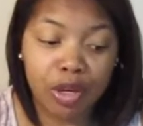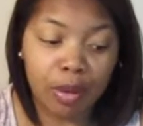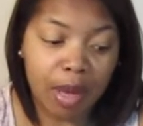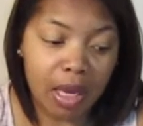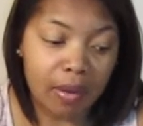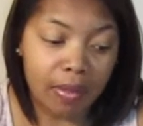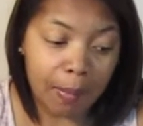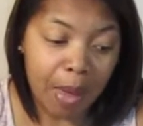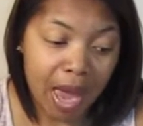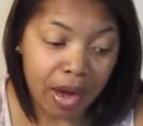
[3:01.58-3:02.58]
you're making the
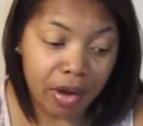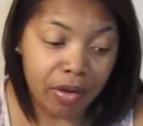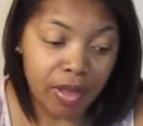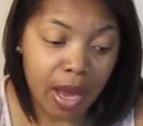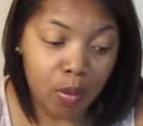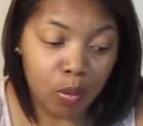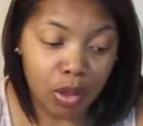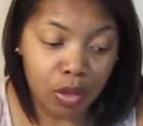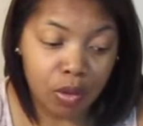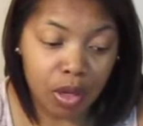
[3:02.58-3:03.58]
pattern that
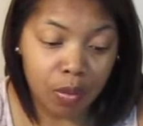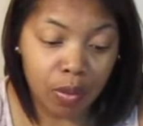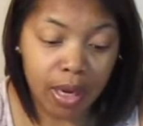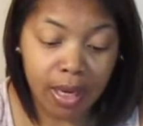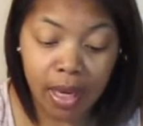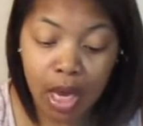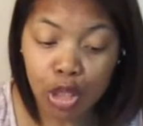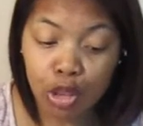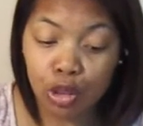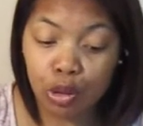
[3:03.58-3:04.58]
when you get ready
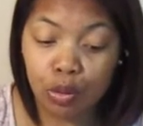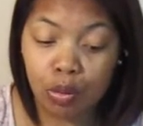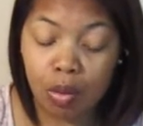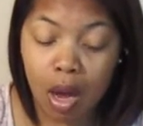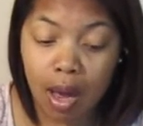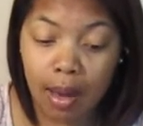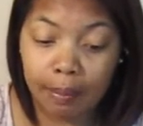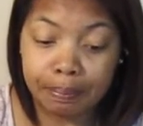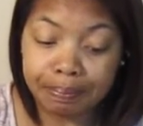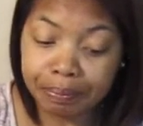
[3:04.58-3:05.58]
to
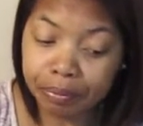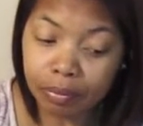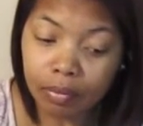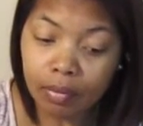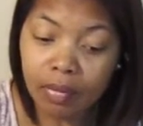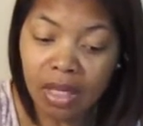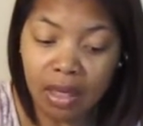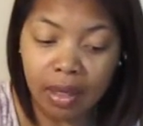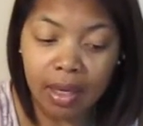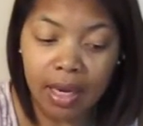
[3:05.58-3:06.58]

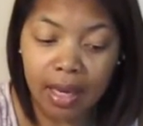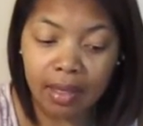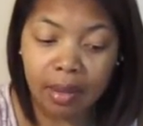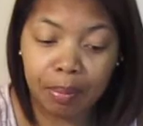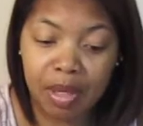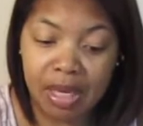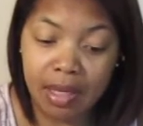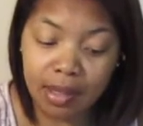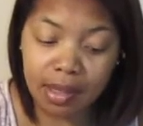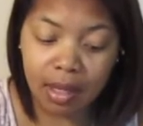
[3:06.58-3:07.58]
connect the
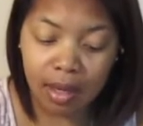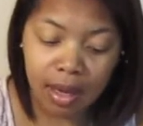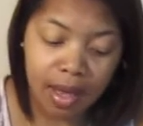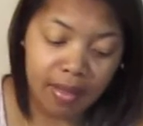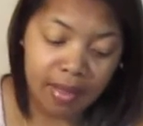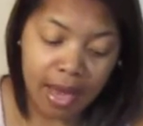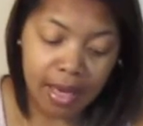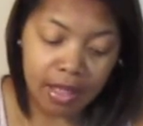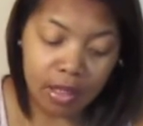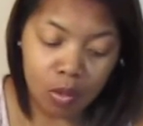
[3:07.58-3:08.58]
piece, that
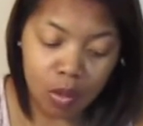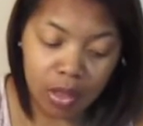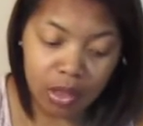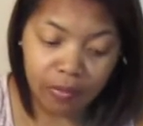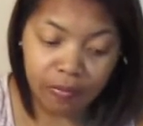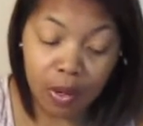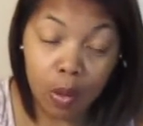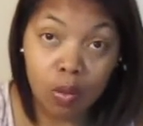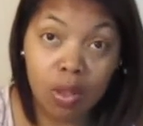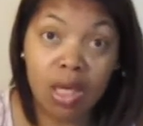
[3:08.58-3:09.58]
it's going to
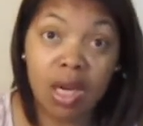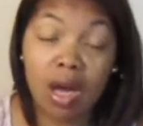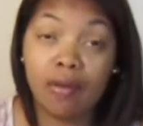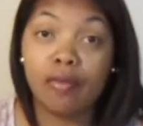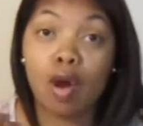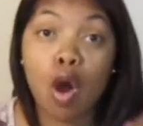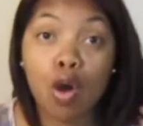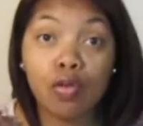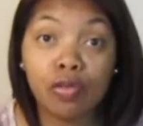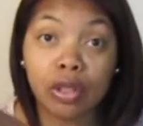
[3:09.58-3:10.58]
fold enough
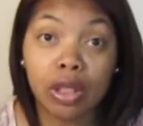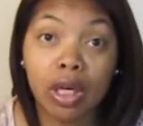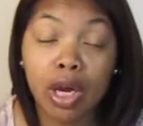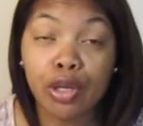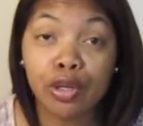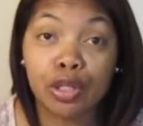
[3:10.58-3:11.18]
over your